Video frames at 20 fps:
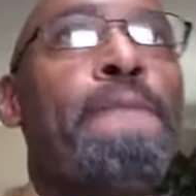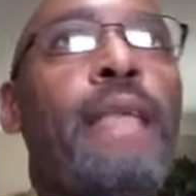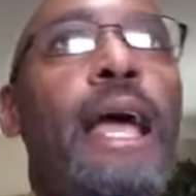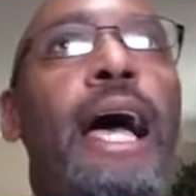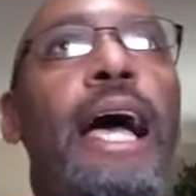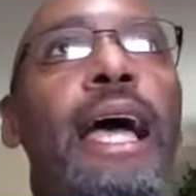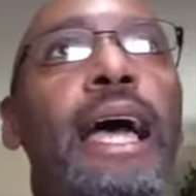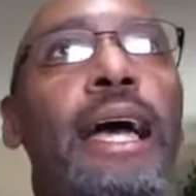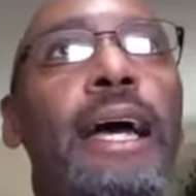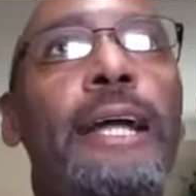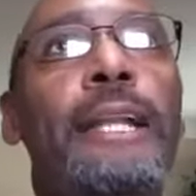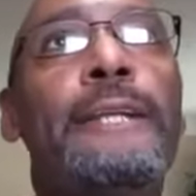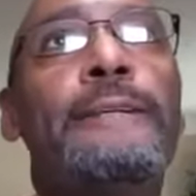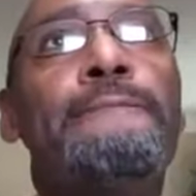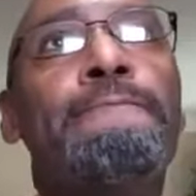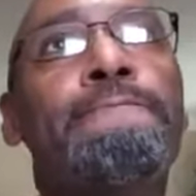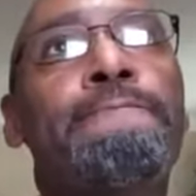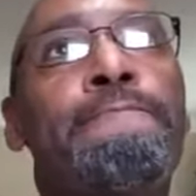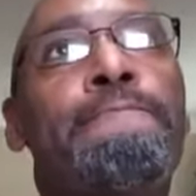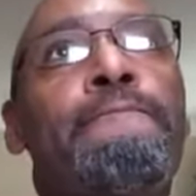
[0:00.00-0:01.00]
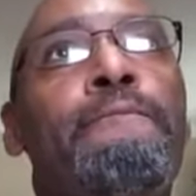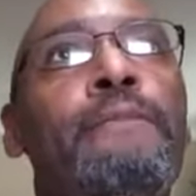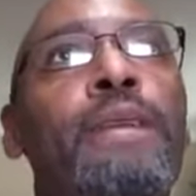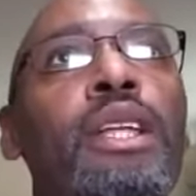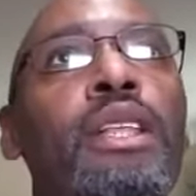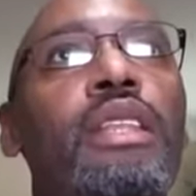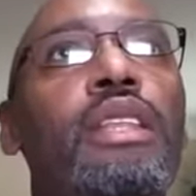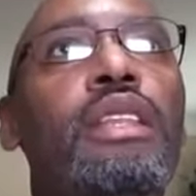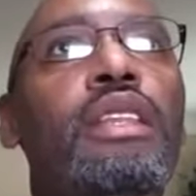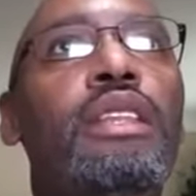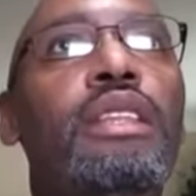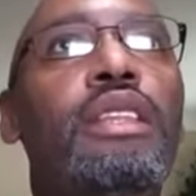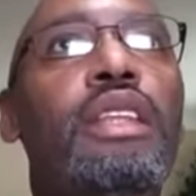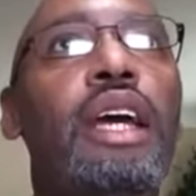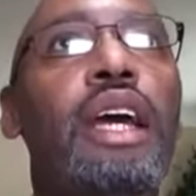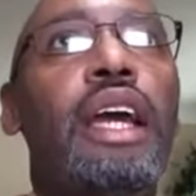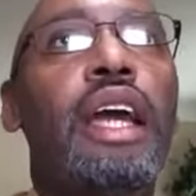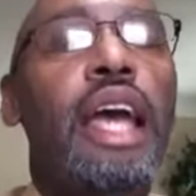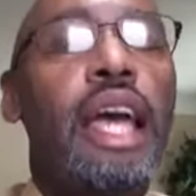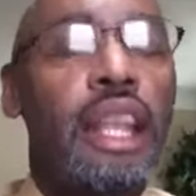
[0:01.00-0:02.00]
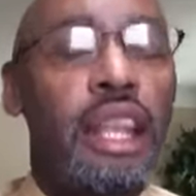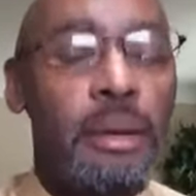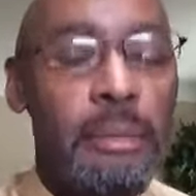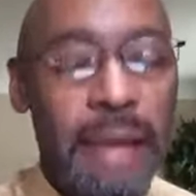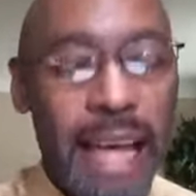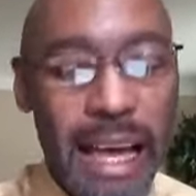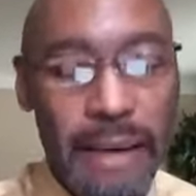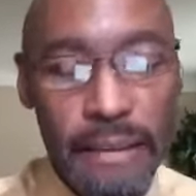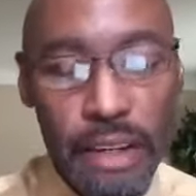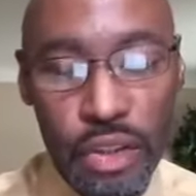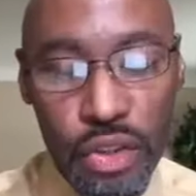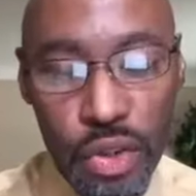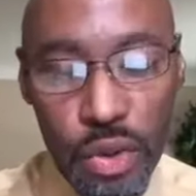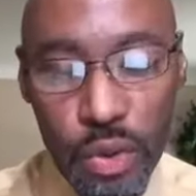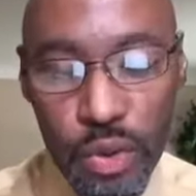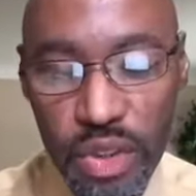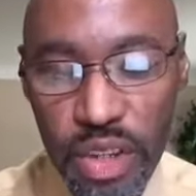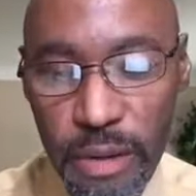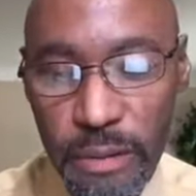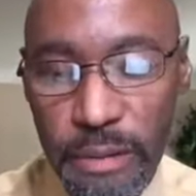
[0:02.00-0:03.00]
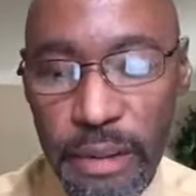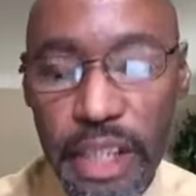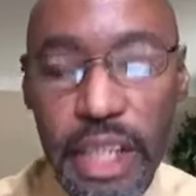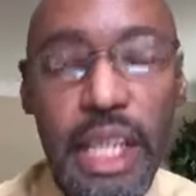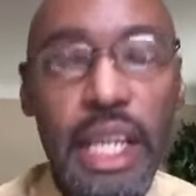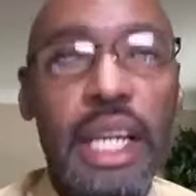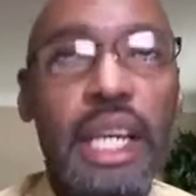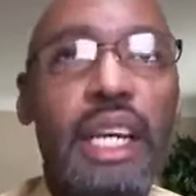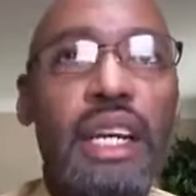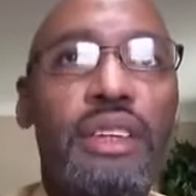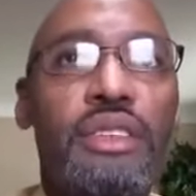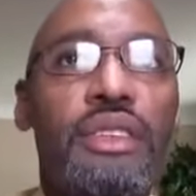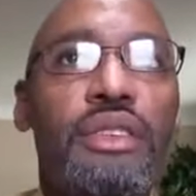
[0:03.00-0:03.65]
and they end up having two different kings.